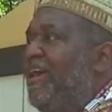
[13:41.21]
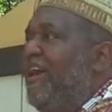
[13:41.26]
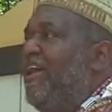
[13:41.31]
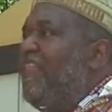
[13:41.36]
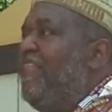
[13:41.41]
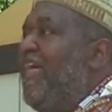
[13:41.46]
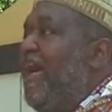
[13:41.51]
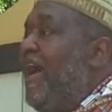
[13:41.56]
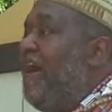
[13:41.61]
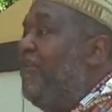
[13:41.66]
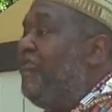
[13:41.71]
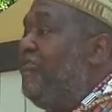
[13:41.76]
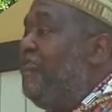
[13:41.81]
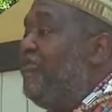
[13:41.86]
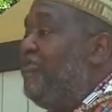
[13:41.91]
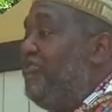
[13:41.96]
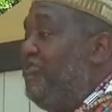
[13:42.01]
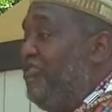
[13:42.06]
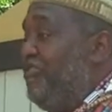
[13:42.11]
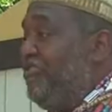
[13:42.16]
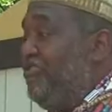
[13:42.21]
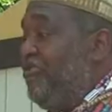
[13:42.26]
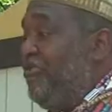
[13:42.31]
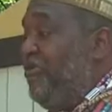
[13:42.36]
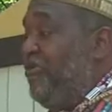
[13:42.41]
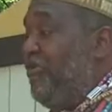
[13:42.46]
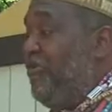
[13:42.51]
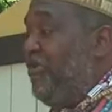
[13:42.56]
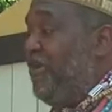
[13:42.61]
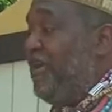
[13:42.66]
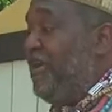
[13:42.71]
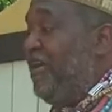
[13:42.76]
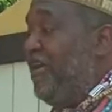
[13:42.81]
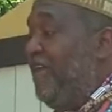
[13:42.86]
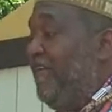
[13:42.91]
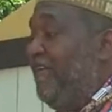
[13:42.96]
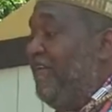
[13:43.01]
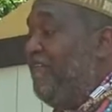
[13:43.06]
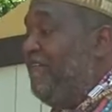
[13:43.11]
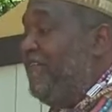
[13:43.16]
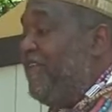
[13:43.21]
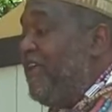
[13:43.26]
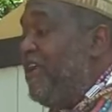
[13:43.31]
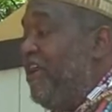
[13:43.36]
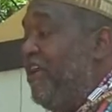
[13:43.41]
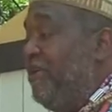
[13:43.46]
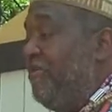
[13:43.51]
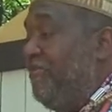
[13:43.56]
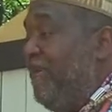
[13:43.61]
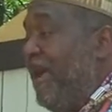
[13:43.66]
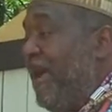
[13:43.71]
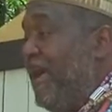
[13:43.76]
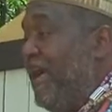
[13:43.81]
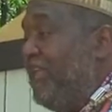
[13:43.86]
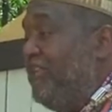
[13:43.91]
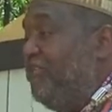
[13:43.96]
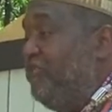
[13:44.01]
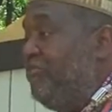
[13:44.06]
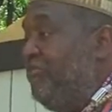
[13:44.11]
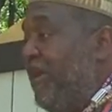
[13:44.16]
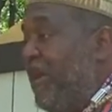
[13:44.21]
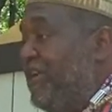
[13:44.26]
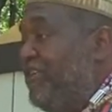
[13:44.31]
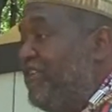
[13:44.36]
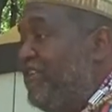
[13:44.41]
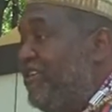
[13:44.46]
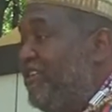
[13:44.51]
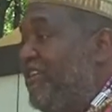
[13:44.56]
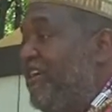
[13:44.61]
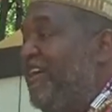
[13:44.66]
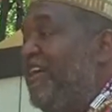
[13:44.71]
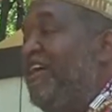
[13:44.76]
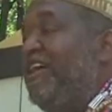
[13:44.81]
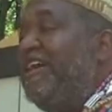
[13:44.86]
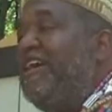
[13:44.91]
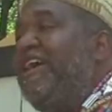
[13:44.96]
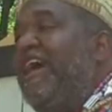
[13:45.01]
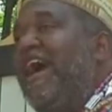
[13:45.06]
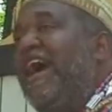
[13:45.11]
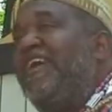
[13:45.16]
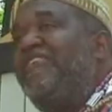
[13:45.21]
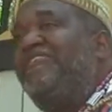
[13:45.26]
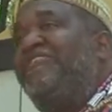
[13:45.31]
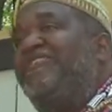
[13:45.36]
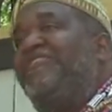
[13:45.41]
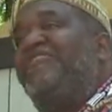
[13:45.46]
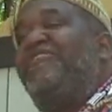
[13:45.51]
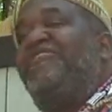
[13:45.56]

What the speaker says: And that was the story of the young man who painted cats.